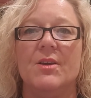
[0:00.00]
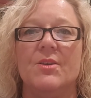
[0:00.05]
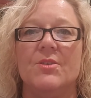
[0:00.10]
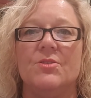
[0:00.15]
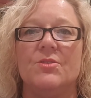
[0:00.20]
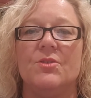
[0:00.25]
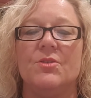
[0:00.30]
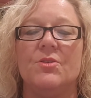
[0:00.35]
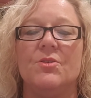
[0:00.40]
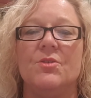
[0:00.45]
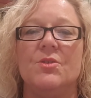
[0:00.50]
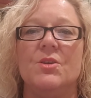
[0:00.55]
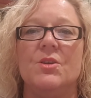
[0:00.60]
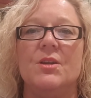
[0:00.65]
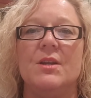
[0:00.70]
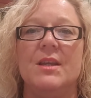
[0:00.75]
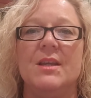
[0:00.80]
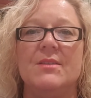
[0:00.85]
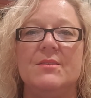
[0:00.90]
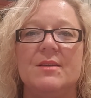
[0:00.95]
So you
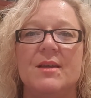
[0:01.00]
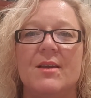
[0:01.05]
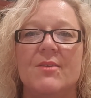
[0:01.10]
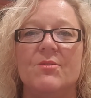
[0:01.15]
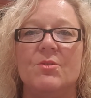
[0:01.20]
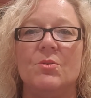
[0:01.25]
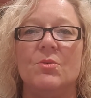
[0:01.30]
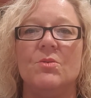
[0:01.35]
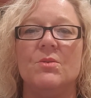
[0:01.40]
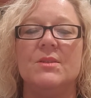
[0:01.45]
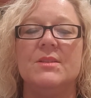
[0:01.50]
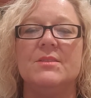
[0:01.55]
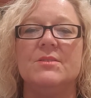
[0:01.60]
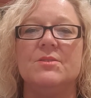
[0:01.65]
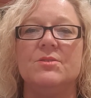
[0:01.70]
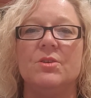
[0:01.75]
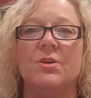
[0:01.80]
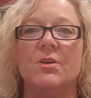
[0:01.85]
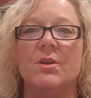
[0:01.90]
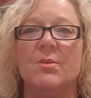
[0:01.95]
need to have all this
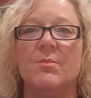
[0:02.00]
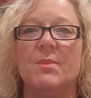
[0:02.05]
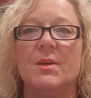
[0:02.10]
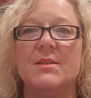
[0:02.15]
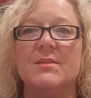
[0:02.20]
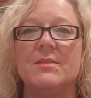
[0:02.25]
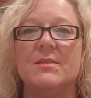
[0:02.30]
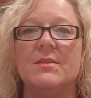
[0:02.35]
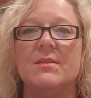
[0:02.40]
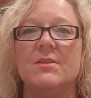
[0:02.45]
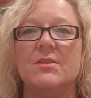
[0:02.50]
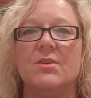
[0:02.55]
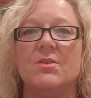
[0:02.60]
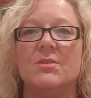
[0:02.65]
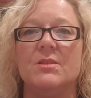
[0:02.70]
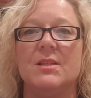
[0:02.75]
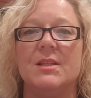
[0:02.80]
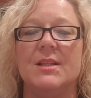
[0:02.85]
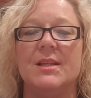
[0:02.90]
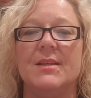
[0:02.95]
documented.
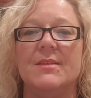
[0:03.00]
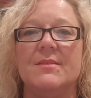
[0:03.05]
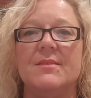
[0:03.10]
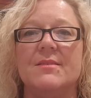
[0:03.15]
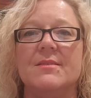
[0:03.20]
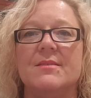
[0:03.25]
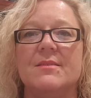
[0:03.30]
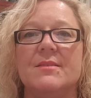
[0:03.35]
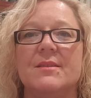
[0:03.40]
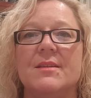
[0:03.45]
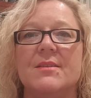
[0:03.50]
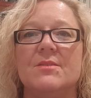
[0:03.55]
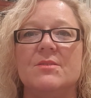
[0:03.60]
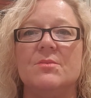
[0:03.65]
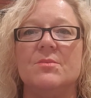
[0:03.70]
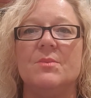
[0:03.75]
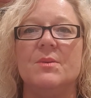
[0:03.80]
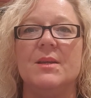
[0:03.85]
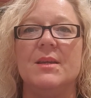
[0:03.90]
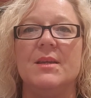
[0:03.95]
Those letters need
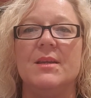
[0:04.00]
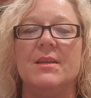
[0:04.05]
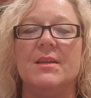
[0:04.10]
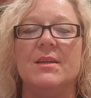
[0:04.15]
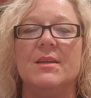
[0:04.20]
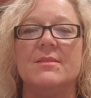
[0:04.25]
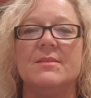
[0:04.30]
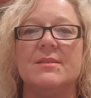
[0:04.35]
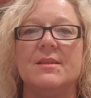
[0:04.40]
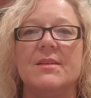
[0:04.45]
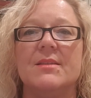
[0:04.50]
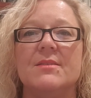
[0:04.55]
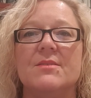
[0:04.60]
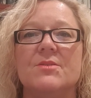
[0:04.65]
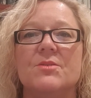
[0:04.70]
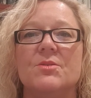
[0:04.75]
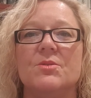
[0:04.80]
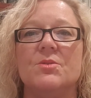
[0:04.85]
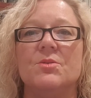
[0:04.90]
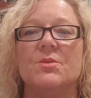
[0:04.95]
to be
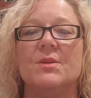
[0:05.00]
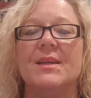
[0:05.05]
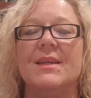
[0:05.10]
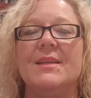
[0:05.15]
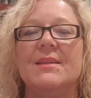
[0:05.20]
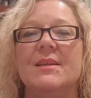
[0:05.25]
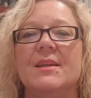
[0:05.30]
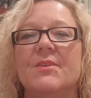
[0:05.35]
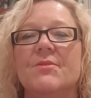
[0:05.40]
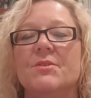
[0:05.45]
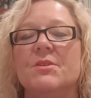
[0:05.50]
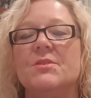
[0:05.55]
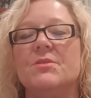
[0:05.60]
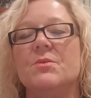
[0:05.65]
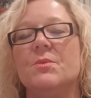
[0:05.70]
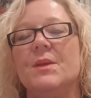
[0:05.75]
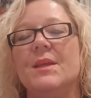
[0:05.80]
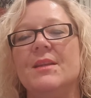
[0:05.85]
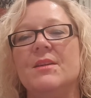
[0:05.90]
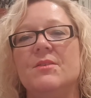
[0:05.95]
given to
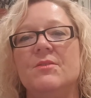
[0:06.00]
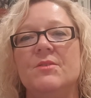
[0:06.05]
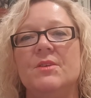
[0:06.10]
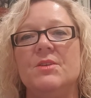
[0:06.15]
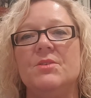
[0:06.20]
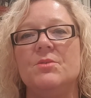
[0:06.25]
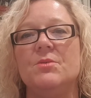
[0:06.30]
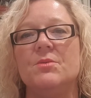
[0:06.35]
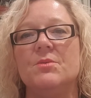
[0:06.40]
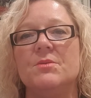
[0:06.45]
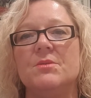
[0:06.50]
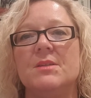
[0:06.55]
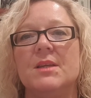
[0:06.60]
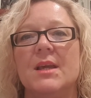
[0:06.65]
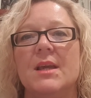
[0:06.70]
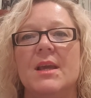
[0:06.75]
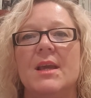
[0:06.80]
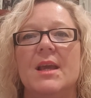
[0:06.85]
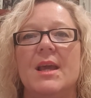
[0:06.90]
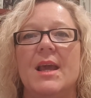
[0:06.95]
individuals.
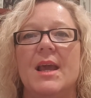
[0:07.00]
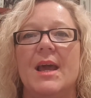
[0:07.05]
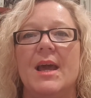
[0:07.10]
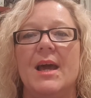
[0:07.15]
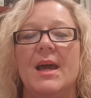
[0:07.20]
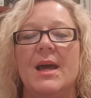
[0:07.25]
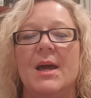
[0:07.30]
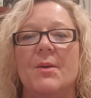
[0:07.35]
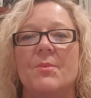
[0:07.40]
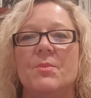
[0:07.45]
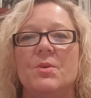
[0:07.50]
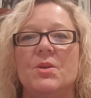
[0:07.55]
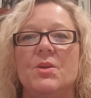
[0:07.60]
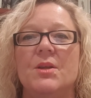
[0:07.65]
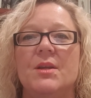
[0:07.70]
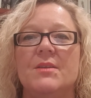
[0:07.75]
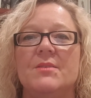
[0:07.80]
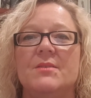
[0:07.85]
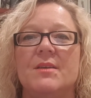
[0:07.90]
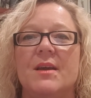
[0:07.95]
You
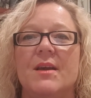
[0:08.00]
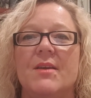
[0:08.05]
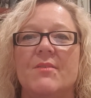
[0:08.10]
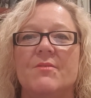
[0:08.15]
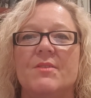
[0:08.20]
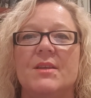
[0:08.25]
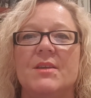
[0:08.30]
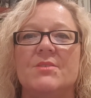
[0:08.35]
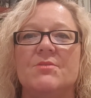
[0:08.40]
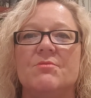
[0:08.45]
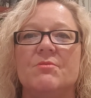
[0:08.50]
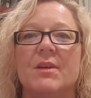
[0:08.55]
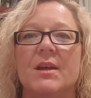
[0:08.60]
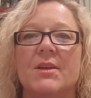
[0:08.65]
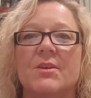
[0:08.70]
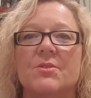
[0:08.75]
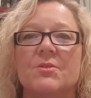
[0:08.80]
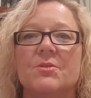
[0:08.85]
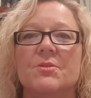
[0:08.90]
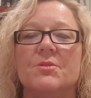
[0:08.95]
need to have these
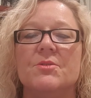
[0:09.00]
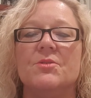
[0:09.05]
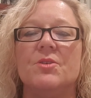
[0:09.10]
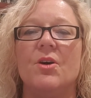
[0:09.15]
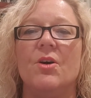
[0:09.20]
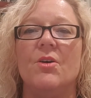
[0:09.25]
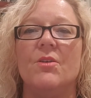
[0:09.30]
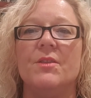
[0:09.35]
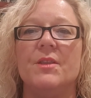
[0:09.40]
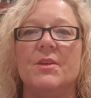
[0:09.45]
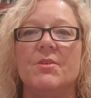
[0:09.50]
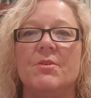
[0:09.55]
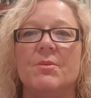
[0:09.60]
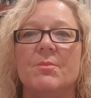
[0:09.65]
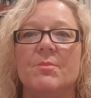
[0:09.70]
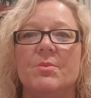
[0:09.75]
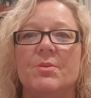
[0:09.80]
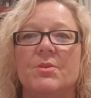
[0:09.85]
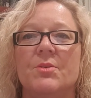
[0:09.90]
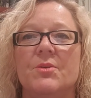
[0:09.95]
records on their
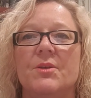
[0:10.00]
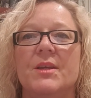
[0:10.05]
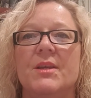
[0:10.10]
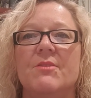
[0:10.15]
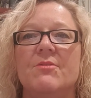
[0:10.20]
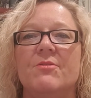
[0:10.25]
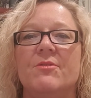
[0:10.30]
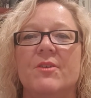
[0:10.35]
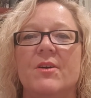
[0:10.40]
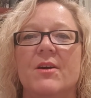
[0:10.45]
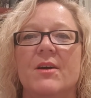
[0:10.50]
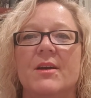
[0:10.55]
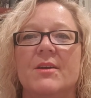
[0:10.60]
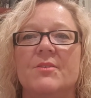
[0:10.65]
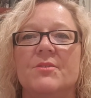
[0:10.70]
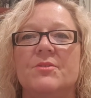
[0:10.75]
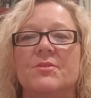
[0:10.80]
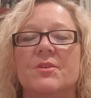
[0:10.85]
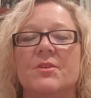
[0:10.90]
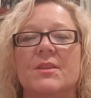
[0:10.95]
employee
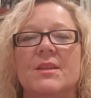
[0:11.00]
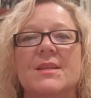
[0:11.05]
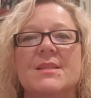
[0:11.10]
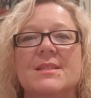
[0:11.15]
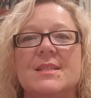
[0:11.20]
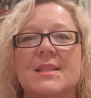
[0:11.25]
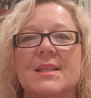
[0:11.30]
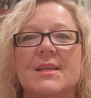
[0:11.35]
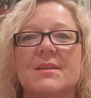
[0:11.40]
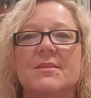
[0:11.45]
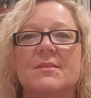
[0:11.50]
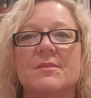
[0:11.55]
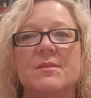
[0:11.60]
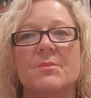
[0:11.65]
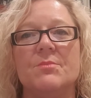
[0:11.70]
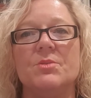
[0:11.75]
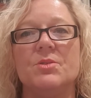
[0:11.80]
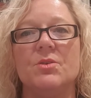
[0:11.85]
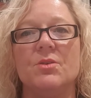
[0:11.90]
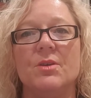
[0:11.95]
files. So these letters
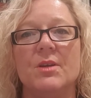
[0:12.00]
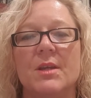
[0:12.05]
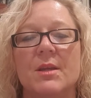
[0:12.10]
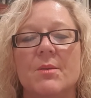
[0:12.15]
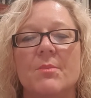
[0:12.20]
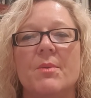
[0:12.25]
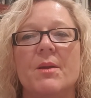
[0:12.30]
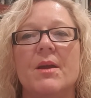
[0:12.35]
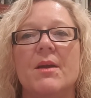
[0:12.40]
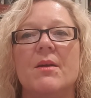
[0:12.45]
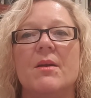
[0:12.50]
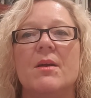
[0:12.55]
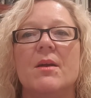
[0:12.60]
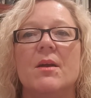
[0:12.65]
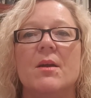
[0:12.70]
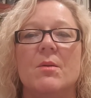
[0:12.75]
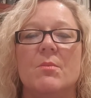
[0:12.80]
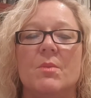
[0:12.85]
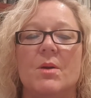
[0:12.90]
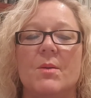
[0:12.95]
I'm talking about
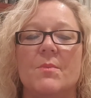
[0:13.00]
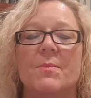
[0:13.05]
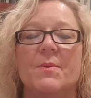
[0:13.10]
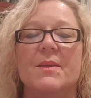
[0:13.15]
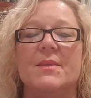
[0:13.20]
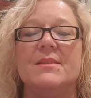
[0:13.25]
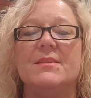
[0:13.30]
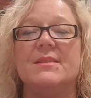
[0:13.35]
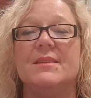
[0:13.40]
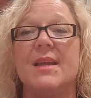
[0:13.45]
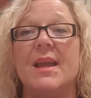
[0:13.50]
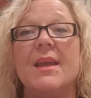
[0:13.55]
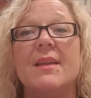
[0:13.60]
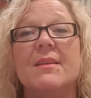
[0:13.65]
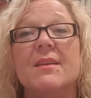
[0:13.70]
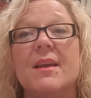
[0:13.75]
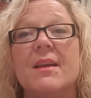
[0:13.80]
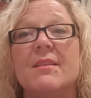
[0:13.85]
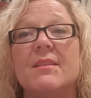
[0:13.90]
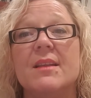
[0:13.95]
might be stand-down